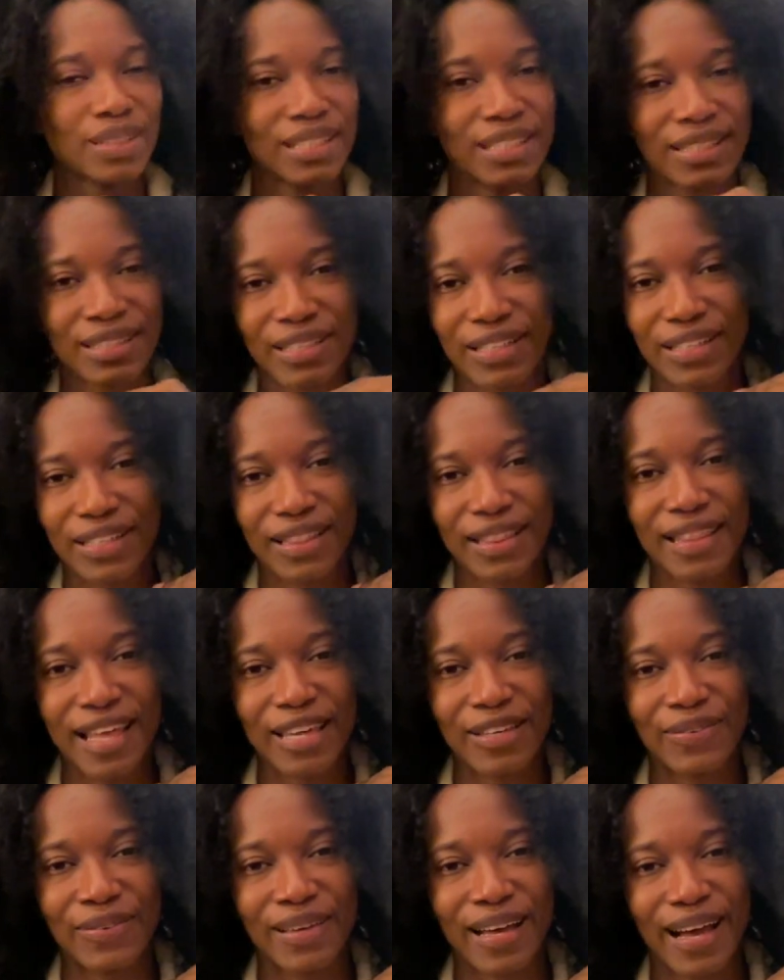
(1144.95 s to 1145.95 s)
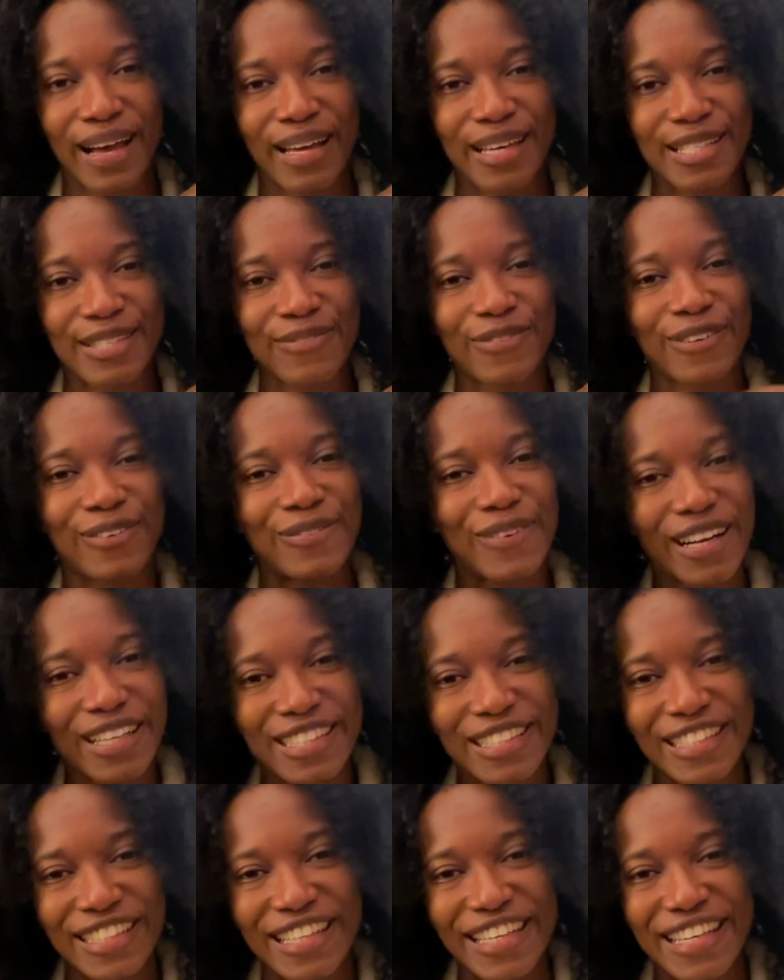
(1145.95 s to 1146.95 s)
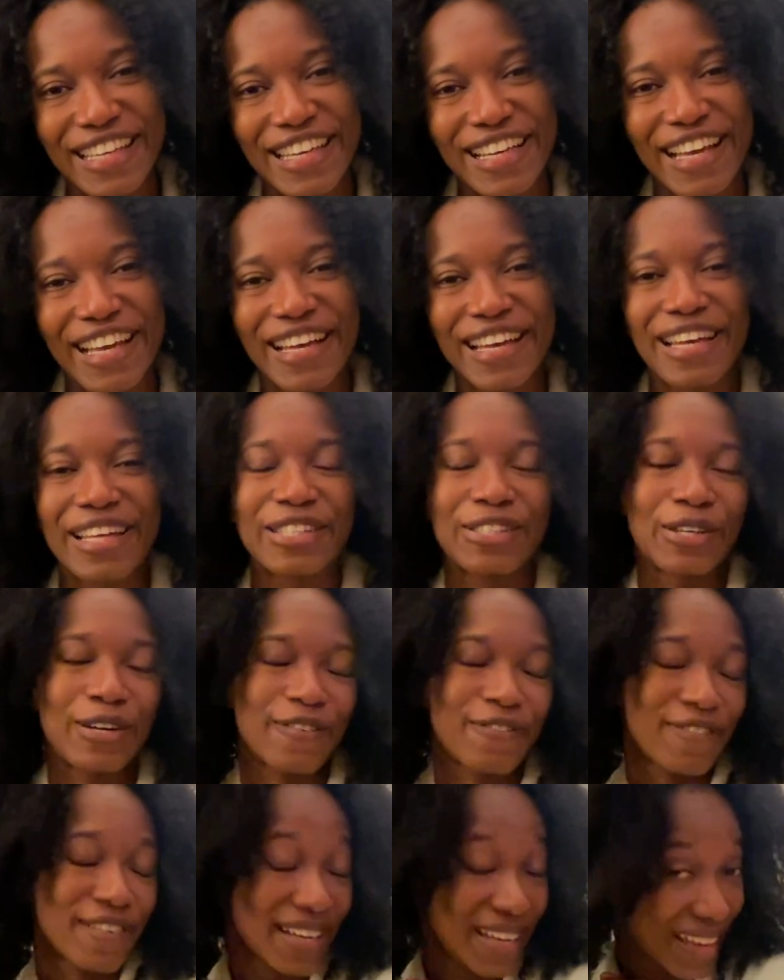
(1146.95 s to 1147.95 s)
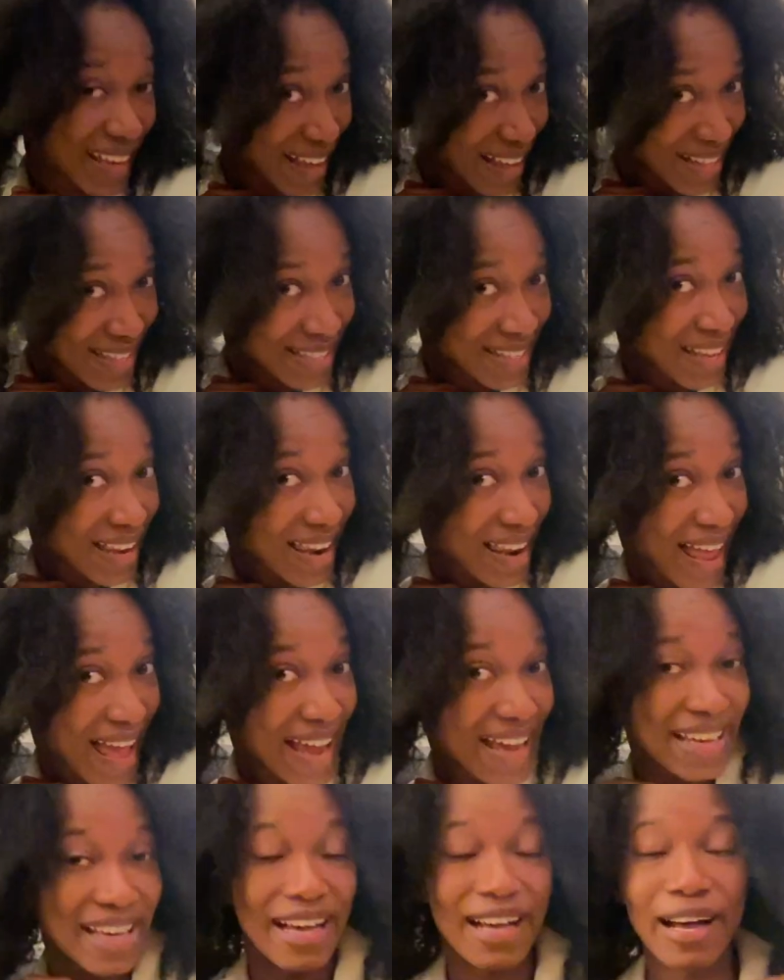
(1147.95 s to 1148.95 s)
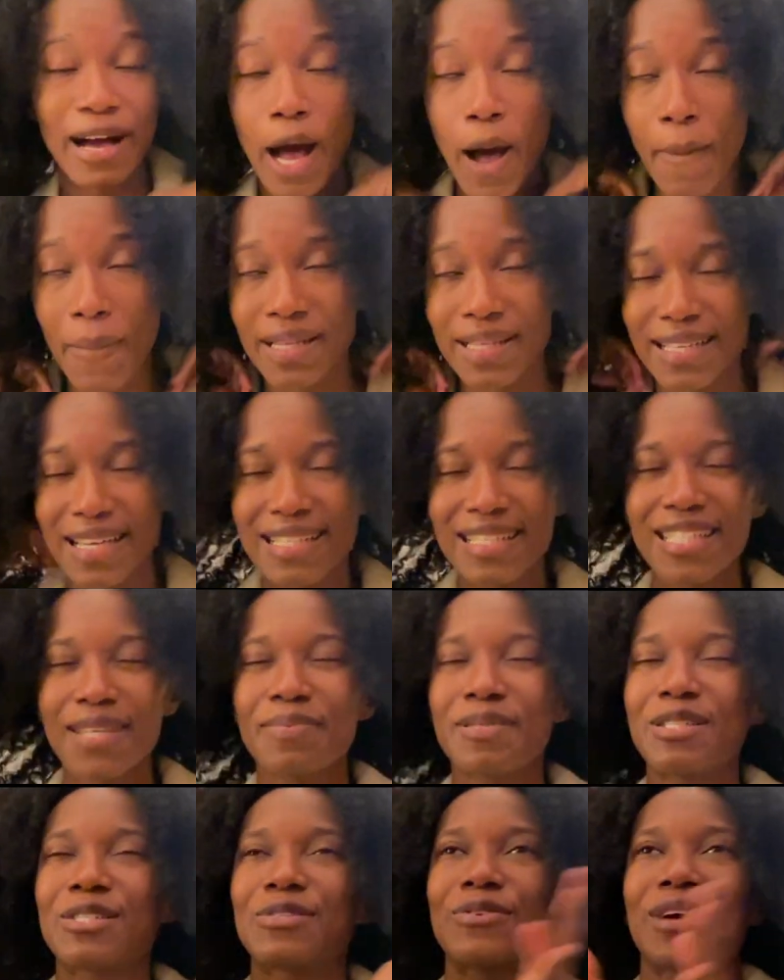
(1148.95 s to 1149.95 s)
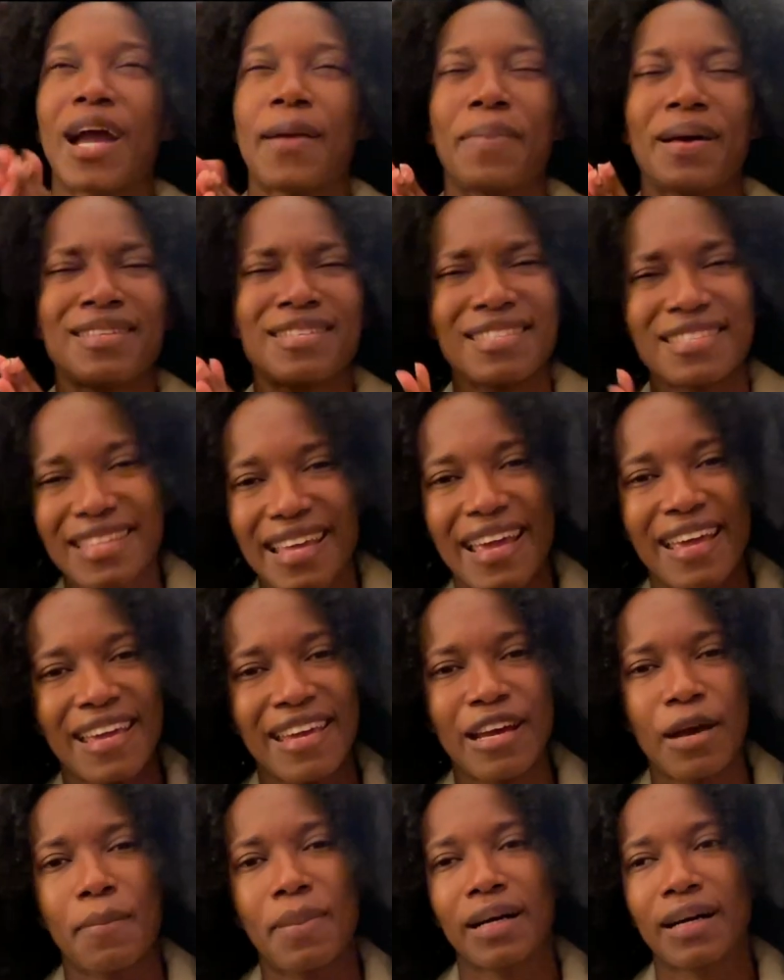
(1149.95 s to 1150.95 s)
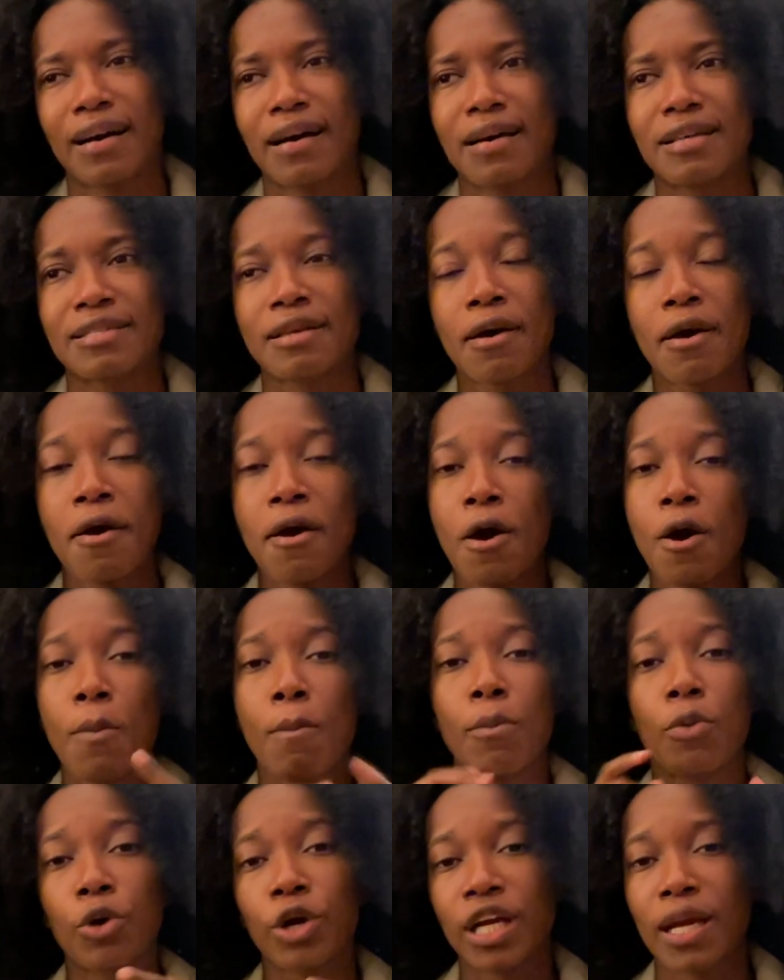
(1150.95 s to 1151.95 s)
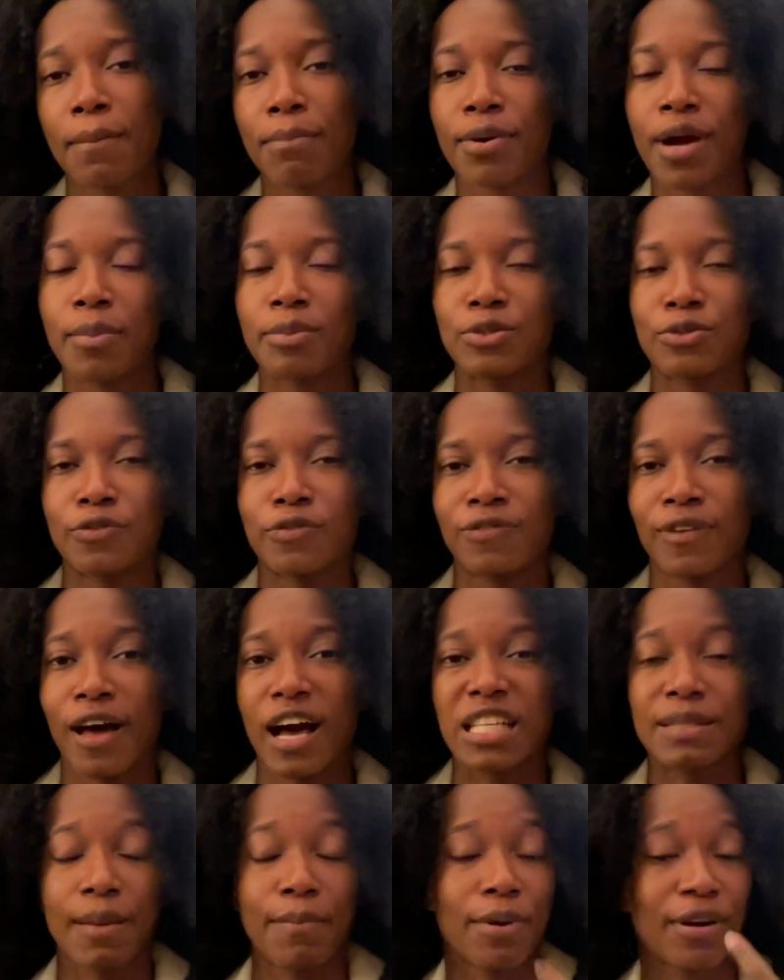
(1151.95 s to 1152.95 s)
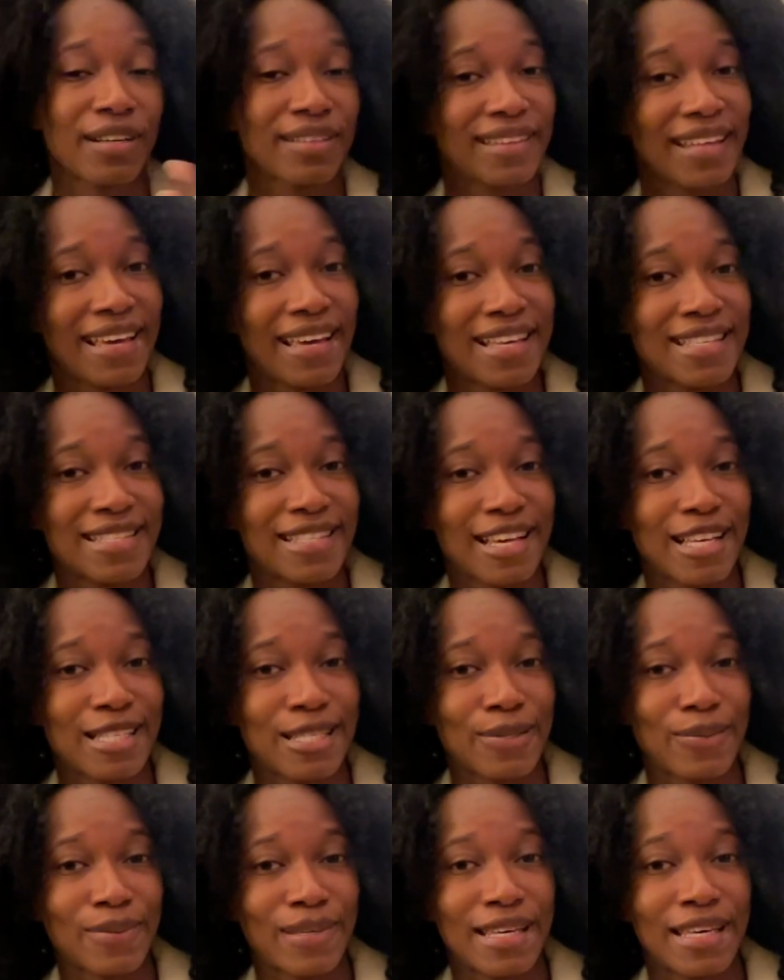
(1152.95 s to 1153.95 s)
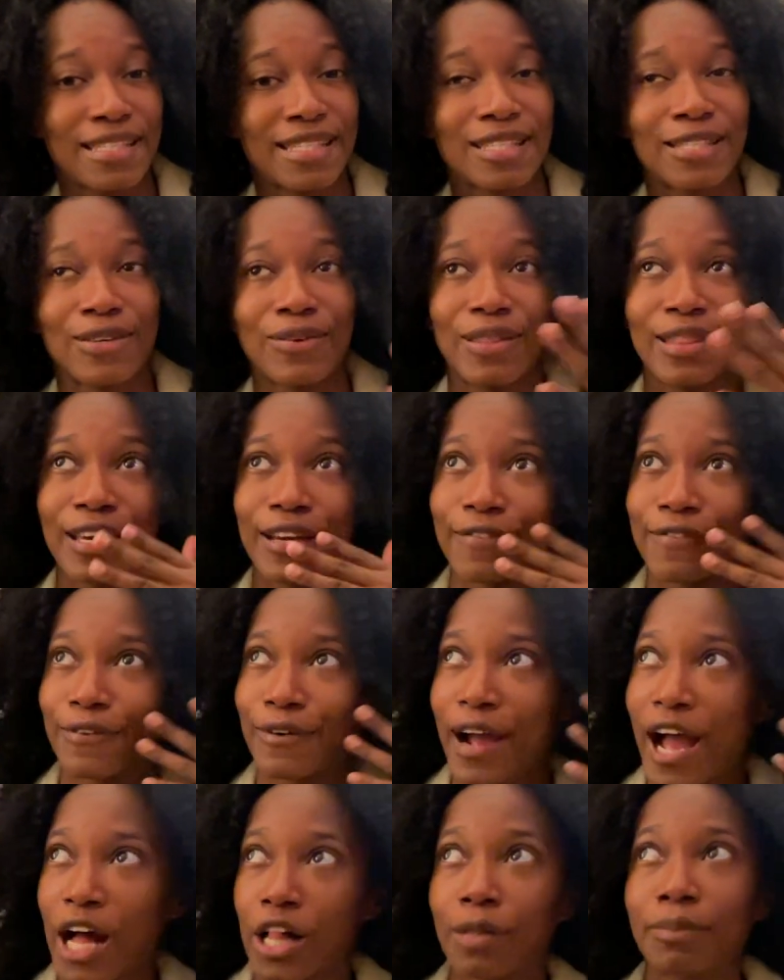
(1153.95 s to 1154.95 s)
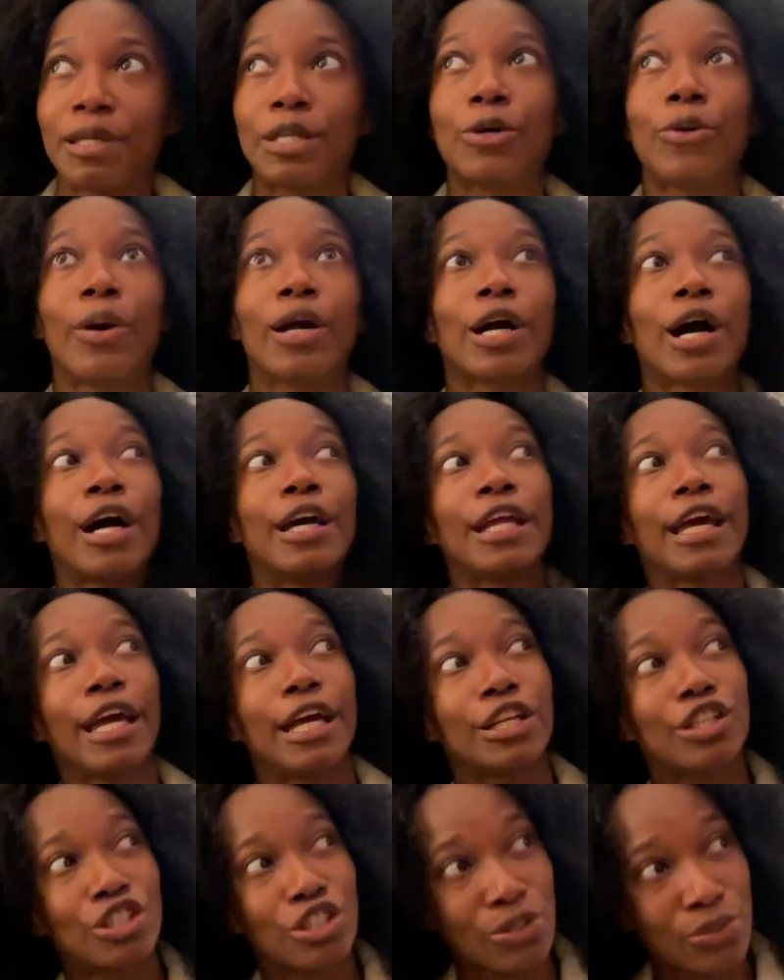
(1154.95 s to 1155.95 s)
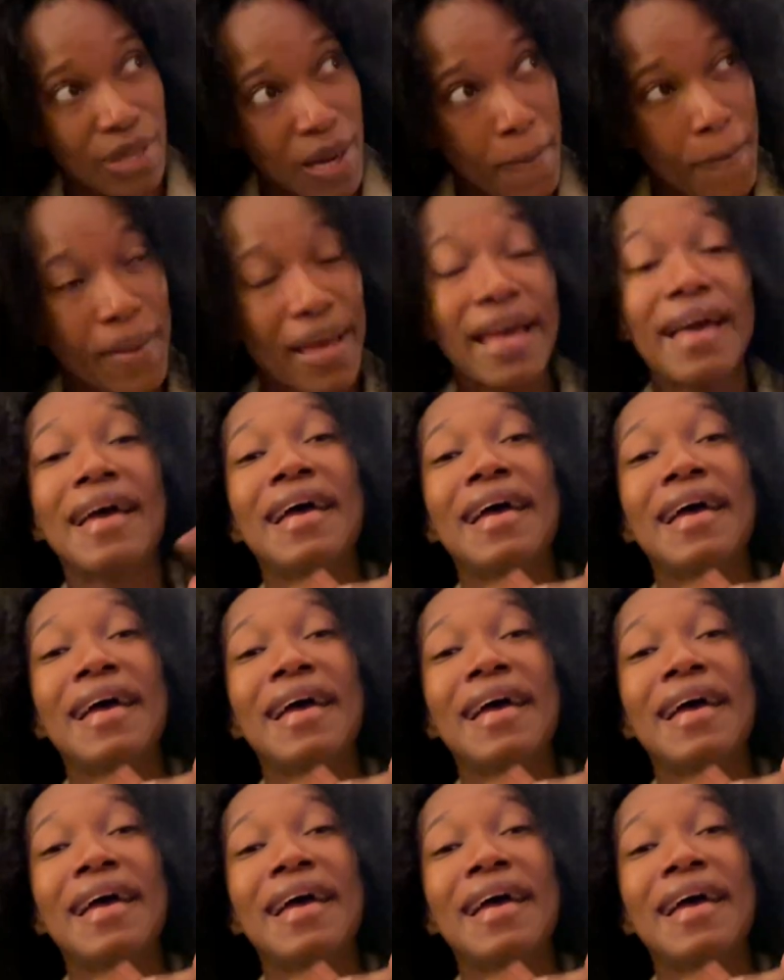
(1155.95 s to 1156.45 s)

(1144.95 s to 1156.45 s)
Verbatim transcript: so thank you guys for watching don't forget to like comment and subscribe and stay here because more impromptu vlog my birthday is next week so therefore i'll be going on a trip